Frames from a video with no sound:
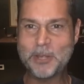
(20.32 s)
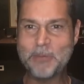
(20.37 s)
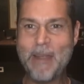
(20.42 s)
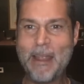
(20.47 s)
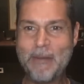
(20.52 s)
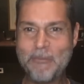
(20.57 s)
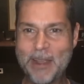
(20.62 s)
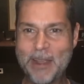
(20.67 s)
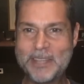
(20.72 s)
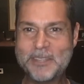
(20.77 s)
the
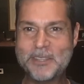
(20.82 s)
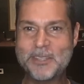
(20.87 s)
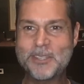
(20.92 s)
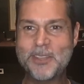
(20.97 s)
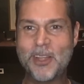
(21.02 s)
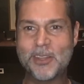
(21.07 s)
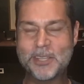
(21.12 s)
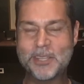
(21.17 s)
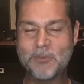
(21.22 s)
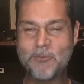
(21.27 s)
rat race, and
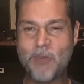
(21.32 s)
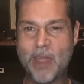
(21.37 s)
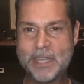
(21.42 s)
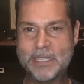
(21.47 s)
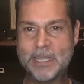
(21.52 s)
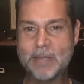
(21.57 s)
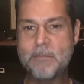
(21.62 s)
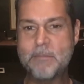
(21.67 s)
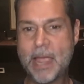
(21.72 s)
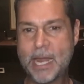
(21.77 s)
started
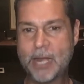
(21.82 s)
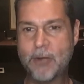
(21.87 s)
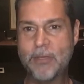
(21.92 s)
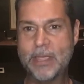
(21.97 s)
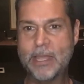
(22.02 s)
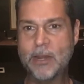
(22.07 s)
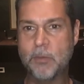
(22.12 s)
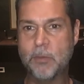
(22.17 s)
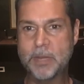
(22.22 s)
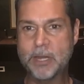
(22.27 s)
writing
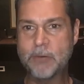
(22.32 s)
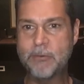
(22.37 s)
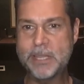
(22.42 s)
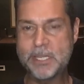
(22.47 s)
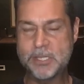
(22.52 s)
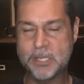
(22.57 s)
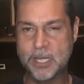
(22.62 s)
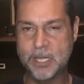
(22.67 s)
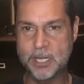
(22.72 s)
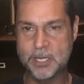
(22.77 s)
macroeconomic
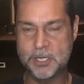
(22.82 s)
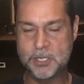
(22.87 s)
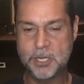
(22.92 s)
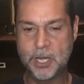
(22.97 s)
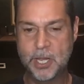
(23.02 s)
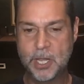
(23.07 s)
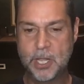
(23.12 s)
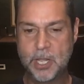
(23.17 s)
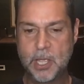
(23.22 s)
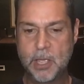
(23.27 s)
research
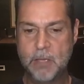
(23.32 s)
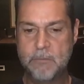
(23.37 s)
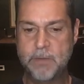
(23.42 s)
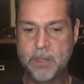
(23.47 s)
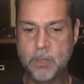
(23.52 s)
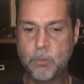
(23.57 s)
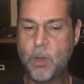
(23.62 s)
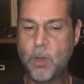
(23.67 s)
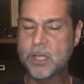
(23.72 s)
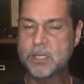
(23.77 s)

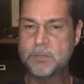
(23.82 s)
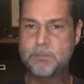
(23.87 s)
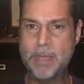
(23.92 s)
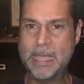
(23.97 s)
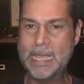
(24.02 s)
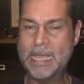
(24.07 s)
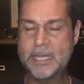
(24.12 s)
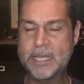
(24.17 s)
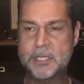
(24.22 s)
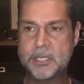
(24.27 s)
for the world's
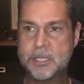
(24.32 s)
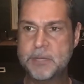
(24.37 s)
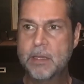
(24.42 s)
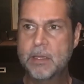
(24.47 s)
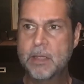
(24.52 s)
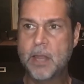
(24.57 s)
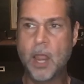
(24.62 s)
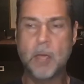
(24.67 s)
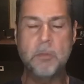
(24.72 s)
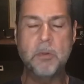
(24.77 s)
biggest
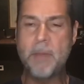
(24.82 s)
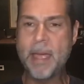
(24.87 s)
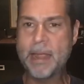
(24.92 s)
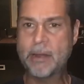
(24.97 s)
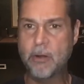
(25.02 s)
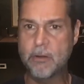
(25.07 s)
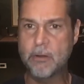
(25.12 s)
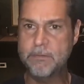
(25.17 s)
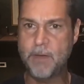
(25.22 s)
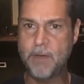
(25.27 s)
global
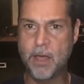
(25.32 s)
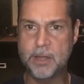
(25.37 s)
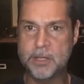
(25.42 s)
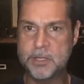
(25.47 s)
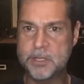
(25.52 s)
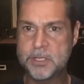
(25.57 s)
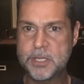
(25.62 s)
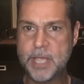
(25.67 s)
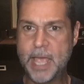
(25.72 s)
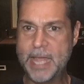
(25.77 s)
macro
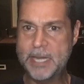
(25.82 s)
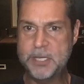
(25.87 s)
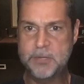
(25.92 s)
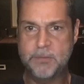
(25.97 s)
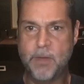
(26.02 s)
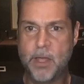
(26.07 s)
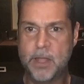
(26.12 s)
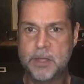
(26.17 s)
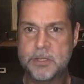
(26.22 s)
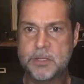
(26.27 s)
funds, hedge
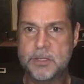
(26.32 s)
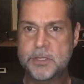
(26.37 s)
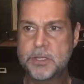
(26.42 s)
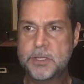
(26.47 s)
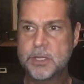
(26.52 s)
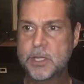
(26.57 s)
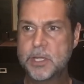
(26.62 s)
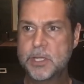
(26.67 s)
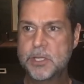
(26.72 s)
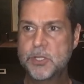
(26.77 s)

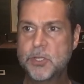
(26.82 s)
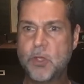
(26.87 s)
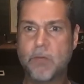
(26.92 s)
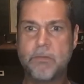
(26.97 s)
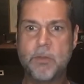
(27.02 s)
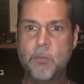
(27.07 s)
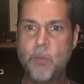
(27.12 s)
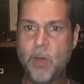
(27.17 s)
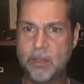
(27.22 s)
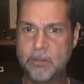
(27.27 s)
funds,
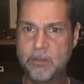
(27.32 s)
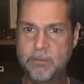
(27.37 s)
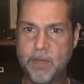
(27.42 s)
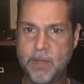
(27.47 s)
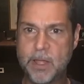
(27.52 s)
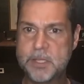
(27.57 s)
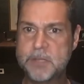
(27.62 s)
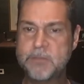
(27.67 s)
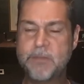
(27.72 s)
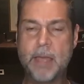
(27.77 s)
sovereign wealth
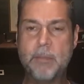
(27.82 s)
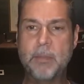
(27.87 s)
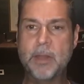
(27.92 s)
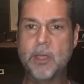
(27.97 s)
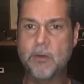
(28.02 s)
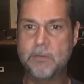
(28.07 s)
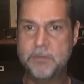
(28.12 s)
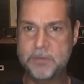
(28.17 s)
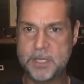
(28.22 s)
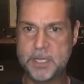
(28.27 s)
funds,
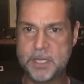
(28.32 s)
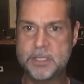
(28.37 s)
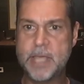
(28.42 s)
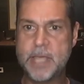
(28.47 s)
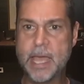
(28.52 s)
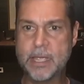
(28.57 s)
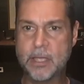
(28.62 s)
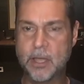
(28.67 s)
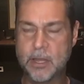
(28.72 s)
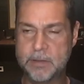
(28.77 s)
family offices,
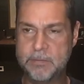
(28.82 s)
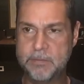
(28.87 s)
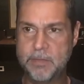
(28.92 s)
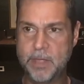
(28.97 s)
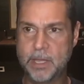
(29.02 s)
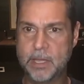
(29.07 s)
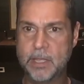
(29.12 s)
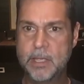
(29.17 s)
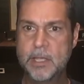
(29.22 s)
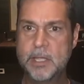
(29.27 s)
that kind of
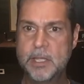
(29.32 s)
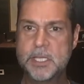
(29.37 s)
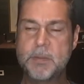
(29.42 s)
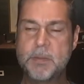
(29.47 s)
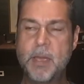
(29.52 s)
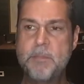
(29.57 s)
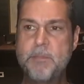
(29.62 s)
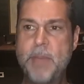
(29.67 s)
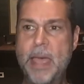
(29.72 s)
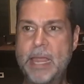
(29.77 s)
thing.
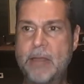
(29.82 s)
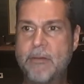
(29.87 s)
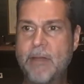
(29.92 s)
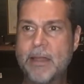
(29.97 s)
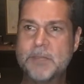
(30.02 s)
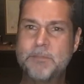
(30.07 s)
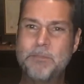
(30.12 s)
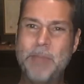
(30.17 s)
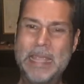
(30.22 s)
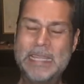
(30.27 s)
So my
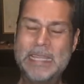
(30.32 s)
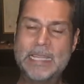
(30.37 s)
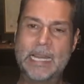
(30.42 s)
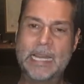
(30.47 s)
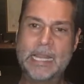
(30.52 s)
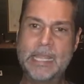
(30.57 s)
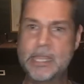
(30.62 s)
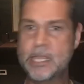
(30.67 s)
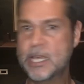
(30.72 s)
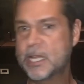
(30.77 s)
background's
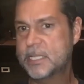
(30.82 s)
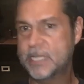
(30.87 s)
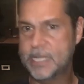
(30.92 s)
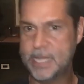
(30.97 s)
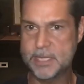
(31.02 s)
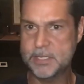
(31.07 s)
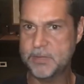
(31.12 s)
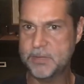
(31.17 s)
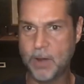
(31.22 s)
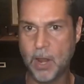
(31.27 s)
basically 30
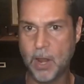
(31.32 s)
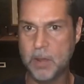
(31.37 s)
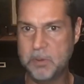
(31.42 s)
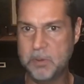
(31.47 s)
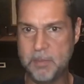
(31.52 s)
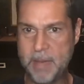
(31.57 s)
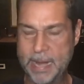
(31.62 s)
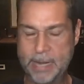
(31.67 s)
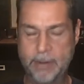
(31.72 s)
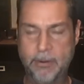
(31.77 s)
years of
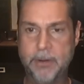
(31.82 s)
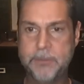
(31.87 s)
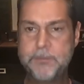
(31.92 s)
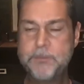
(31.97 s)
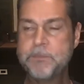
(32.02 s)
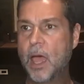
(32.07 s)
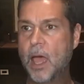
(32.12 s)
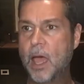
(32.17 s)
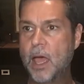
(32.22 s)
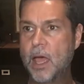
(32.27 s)
global macro.
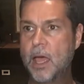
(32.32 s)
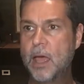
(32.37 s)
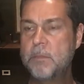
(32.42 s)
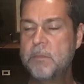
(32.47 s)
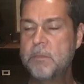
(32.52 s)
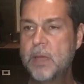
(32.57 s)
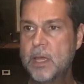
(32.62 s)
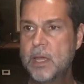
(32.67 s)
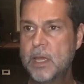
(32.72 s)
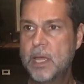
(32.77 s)

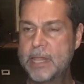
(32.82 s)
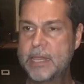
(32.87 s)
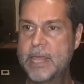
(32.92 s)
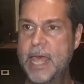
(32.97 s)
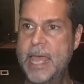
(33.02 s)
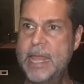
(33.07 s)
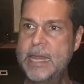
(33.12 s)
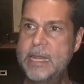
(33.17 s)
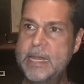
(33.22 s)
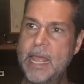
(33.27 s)

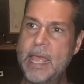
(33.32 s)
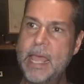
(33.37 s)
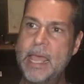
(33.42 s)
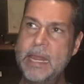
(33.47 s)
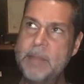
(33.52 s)
Then